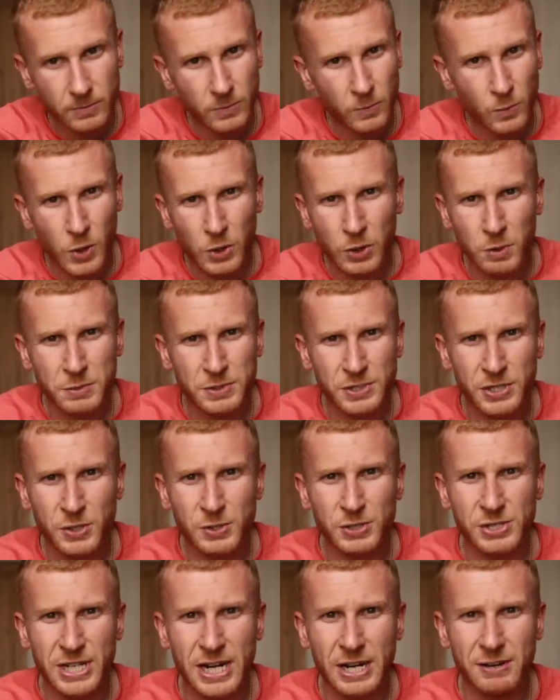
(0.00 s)
welcome to the
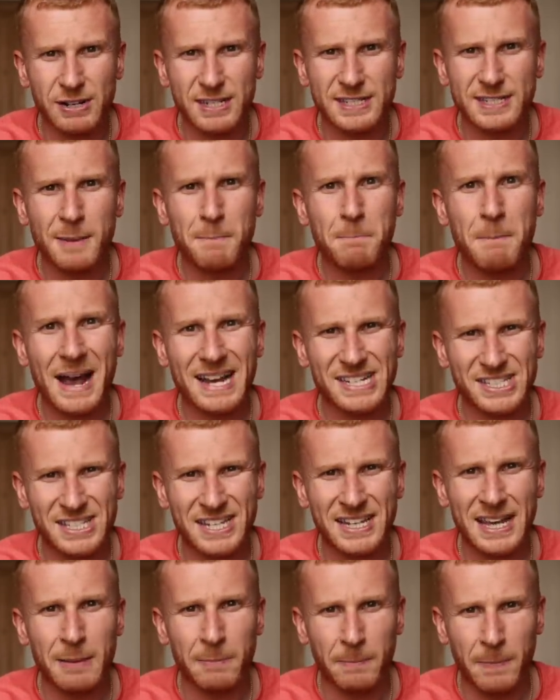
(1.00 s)
new series, Máss
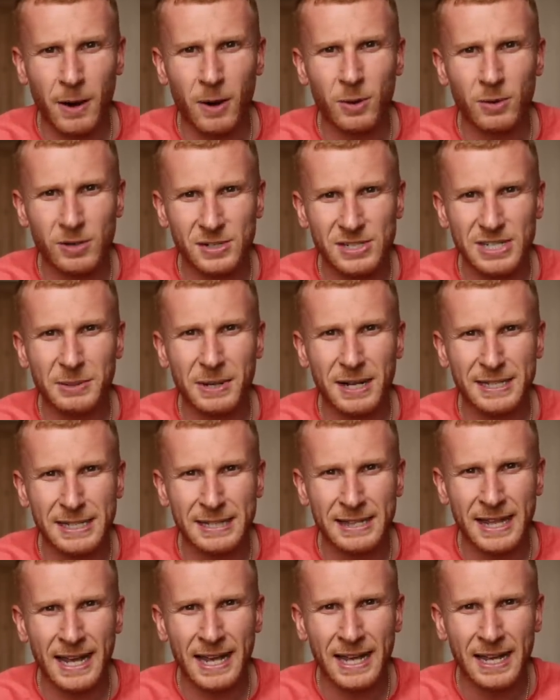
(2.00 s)
Tiempo. See what I
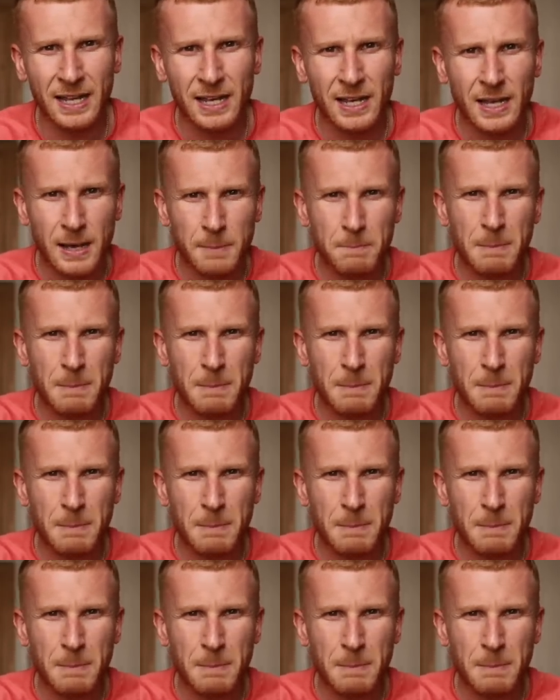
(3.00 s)
did there?